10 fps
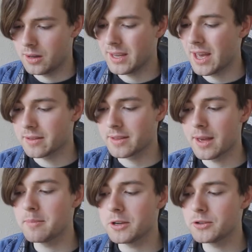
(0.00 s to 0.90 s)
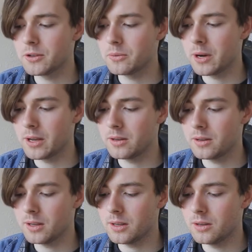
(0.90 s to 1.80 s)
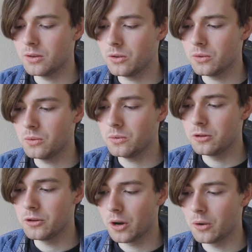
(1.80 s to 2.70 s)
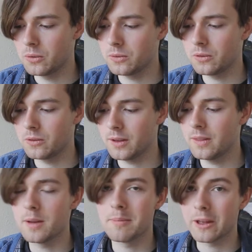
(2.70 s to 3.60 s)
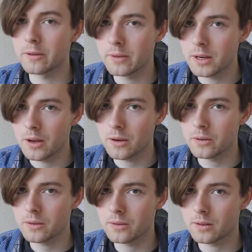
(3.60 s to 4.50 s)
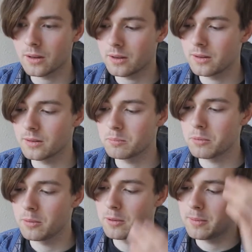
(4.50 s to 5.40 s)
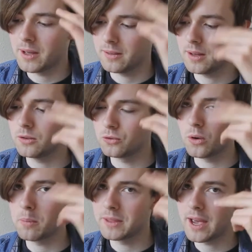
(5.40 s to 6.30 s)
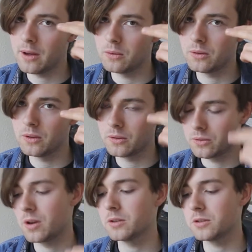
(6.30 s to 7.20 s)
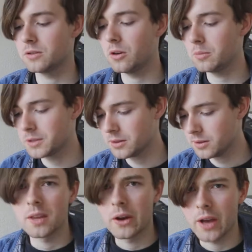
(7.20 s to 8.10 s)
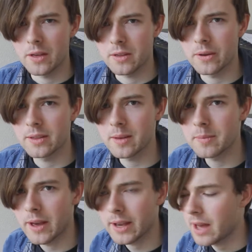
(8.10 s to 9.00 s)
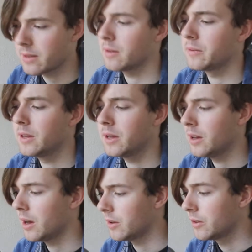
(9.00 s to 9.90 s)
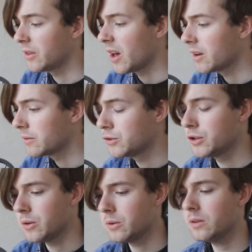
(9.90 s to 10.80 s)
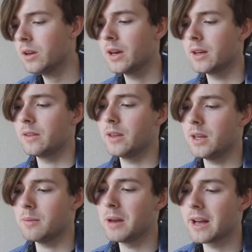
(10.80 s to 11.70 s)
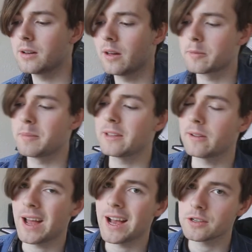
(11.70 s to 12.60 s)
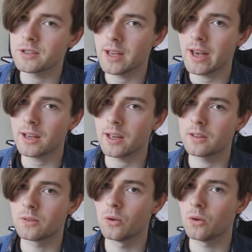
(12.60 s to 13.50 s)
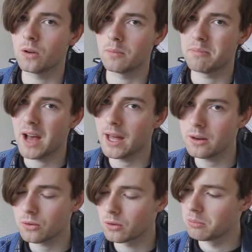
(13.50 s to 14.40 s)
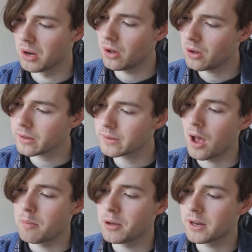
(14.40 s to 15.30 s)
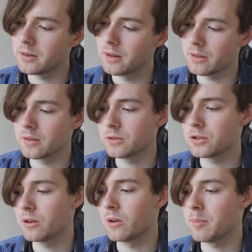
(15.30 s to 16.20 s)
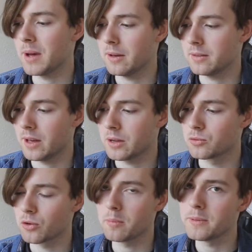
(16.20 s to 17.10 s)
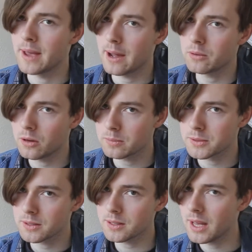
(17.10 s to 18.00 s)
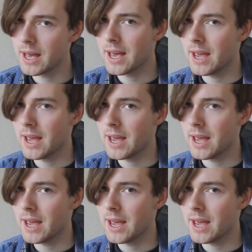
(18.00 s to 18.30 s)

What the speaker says: Yeah, same issue where you don't see the amount of videos. It doesn't pop up as a drop-down search option. Okay, so it seems like as of the 3rd of June, the Black Lives Matter hashtag is not banned or blocked, but it doesn't show up as a drop-down option.